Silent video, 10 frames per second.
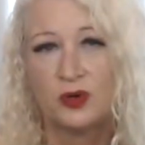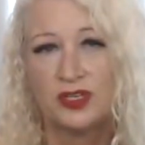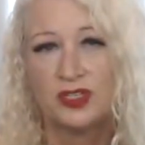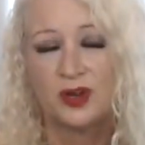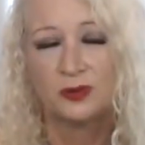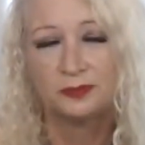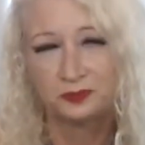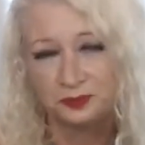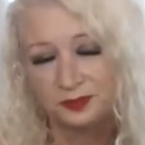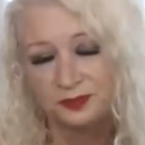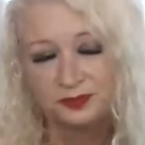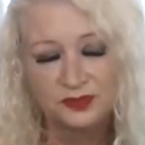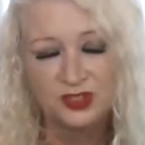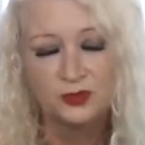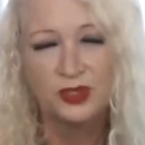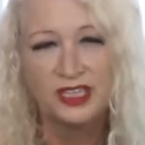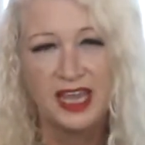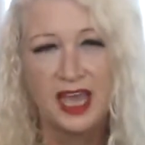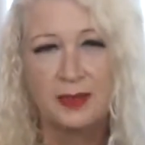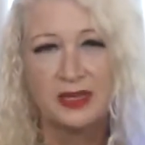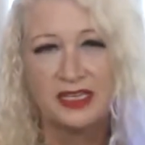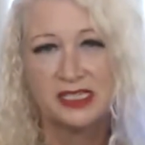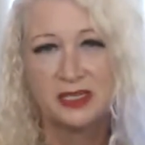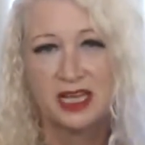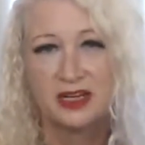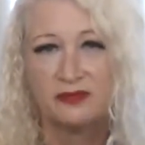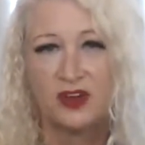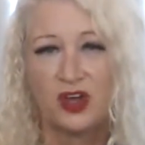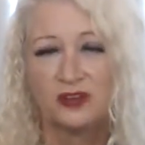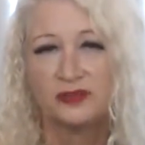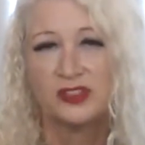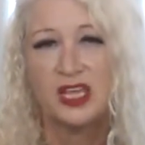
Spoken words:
So really happy to get involved.